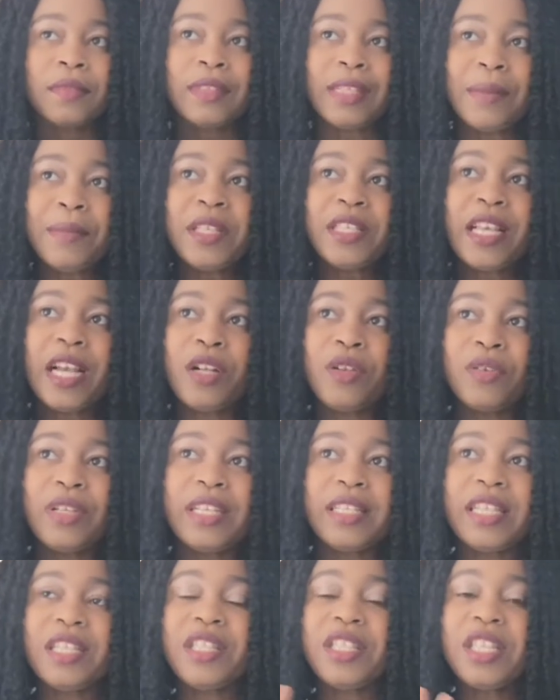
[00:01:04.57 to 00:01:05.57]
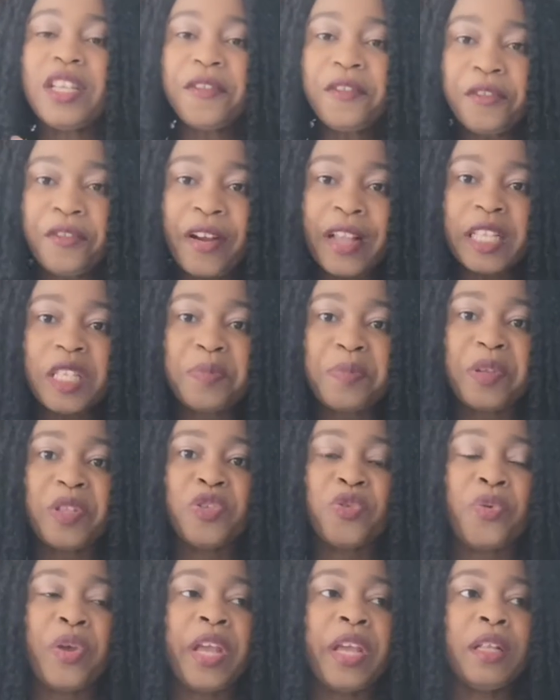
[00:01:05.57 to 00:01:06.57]
Let me tell you, there's a difference
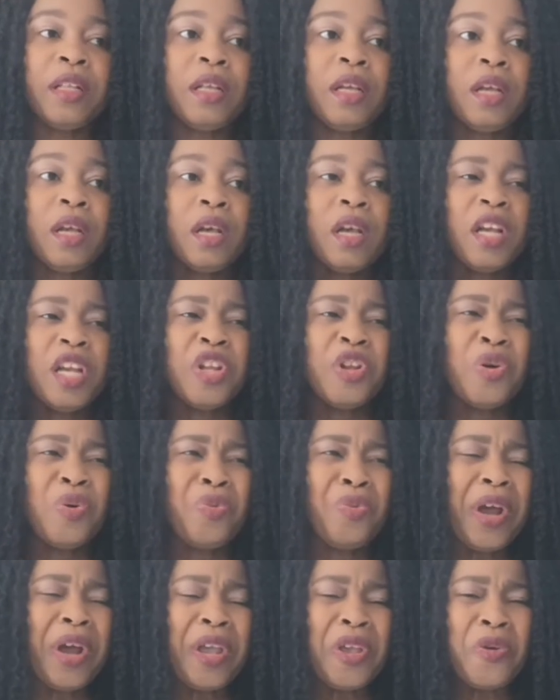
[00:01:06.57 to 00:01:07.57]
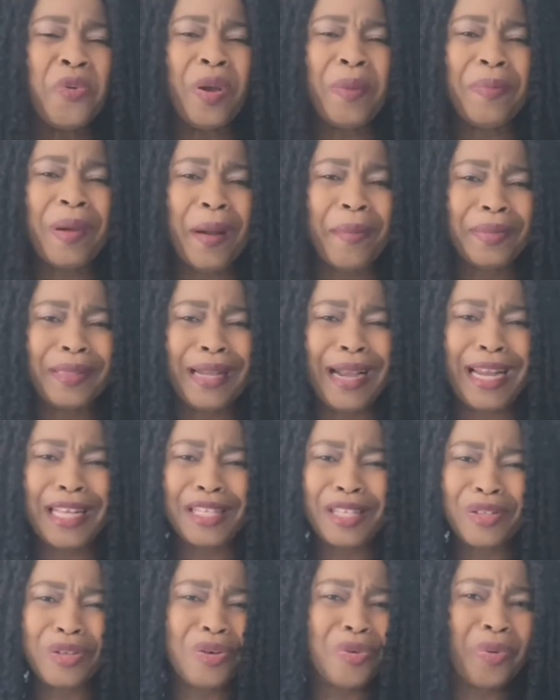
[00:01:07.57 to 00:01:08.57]
between, you know, when you were
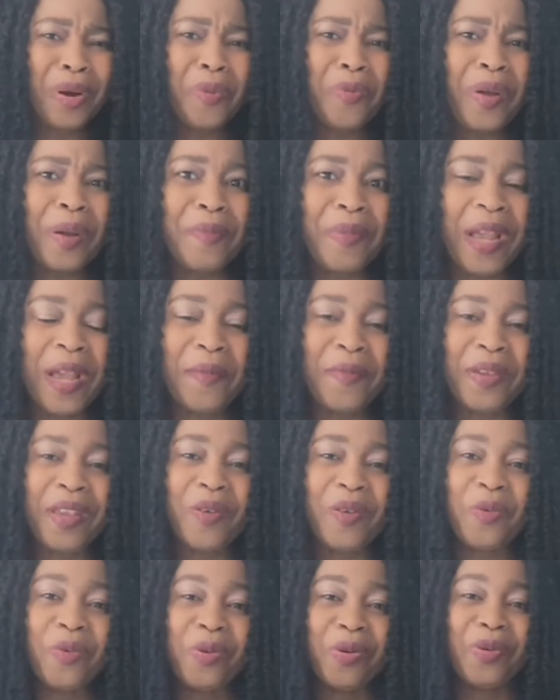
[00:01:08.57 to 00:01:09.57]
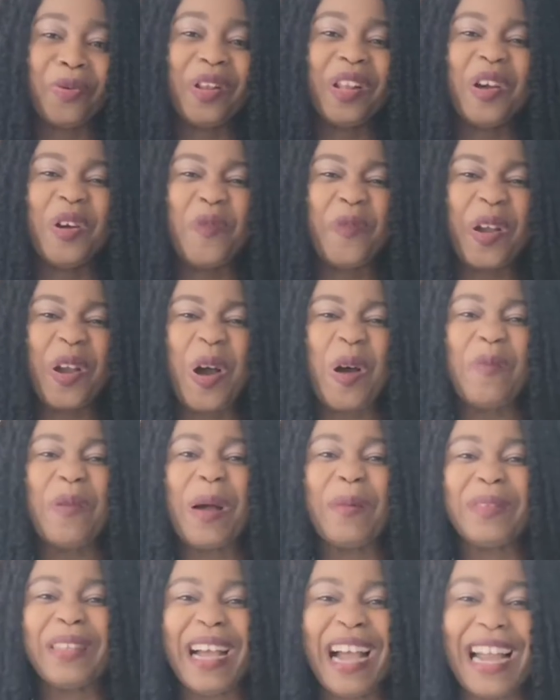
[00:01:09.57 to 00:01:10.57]
baptized, you know, when we were baby, you know, we got
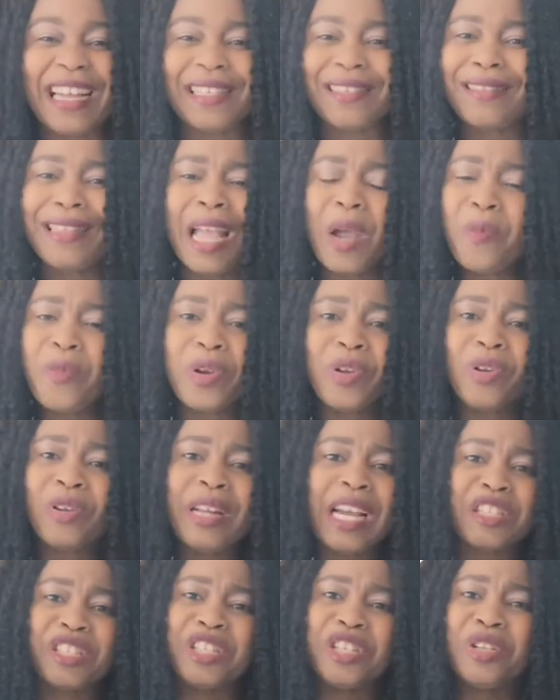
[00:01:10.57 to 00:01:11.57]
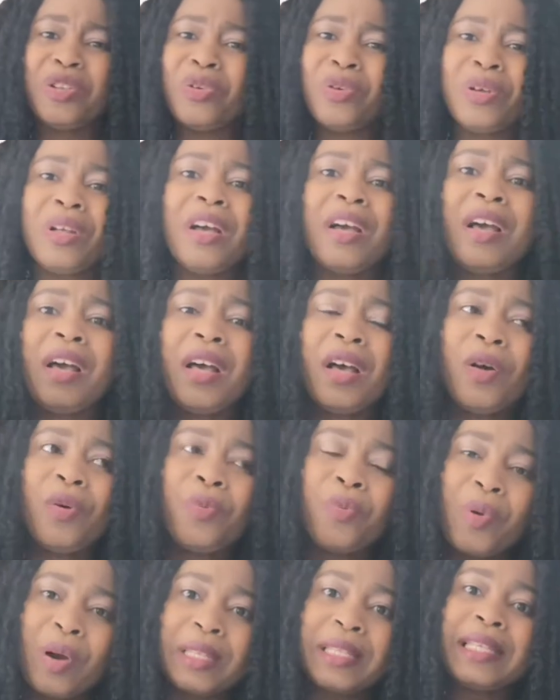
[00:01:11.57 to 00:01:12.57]
baptized. Then we don't actually know
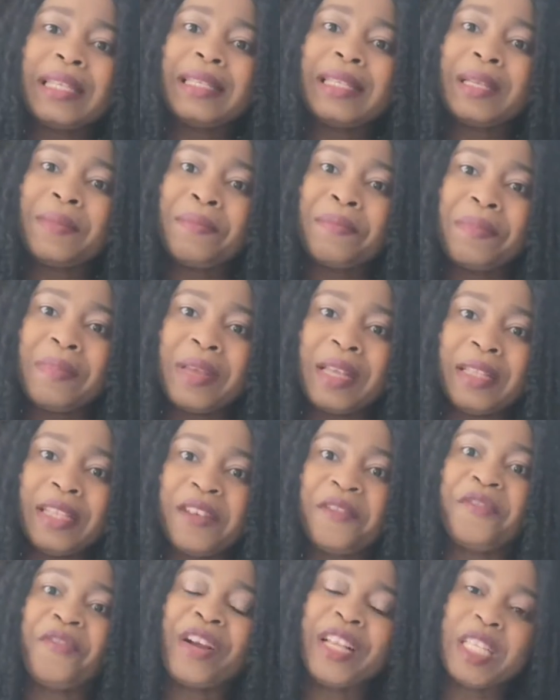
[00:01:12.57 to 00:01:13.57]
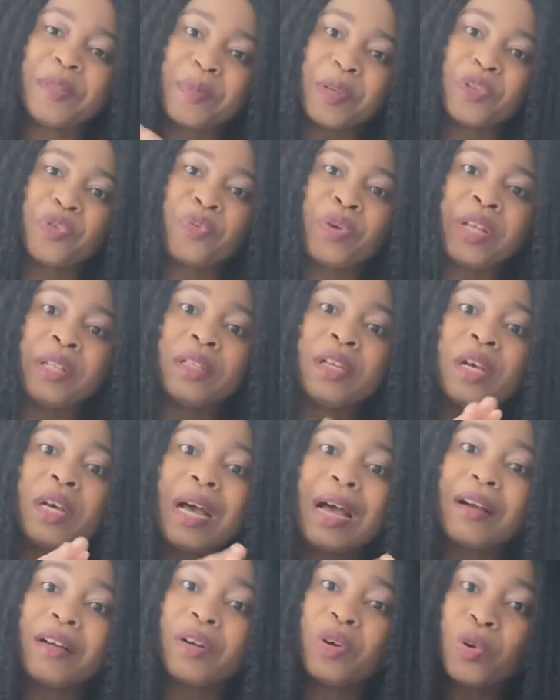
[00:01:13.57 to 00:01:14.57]
what is the difference between
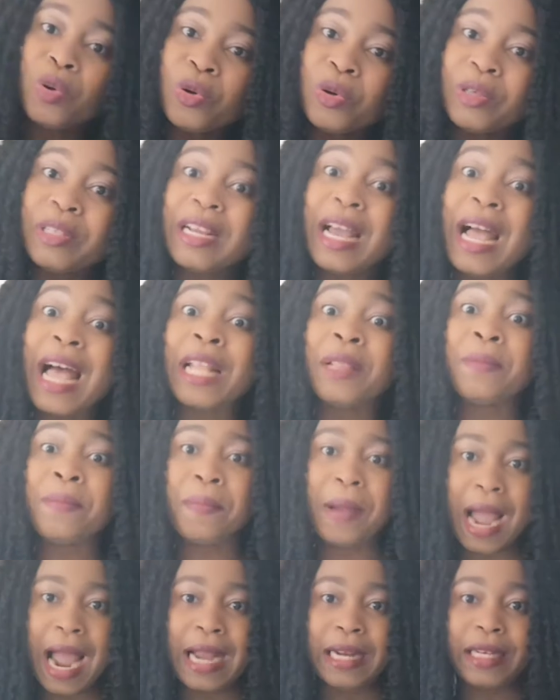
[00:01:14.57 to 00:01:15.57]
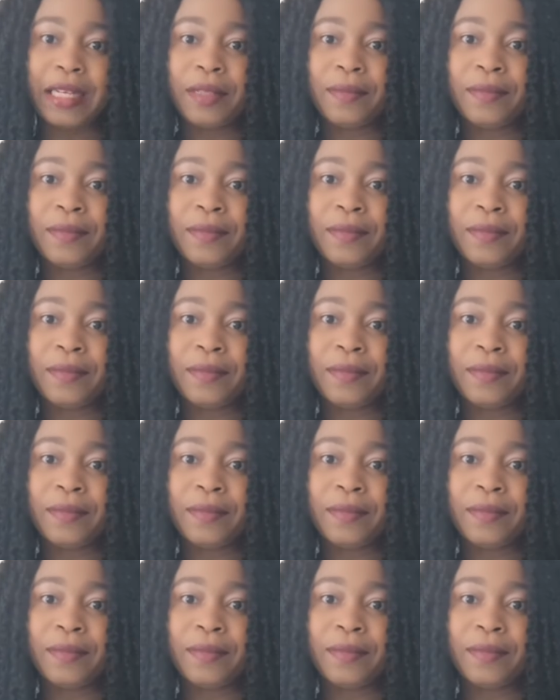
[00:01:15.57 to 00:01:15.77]
good and bad.